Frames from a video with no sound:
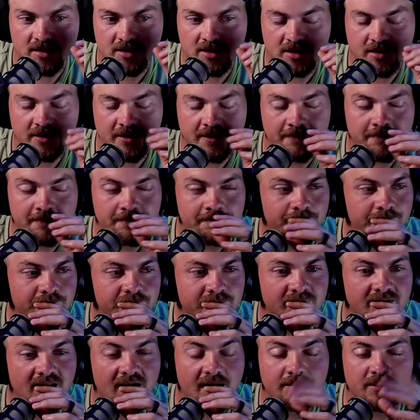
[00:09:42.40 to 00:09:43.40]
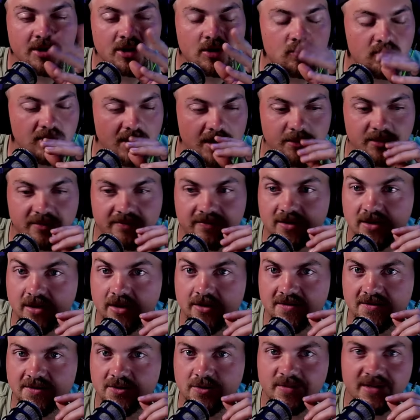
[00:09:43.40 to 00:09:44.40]
I'm gonna ramble for
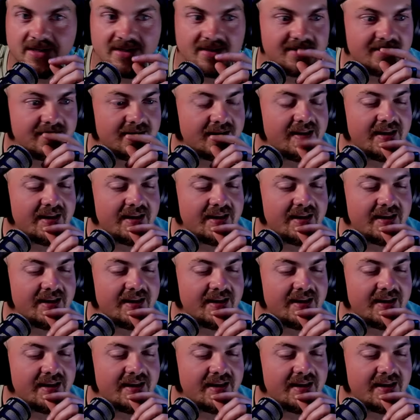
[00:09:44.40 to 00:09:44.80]
another two minutes.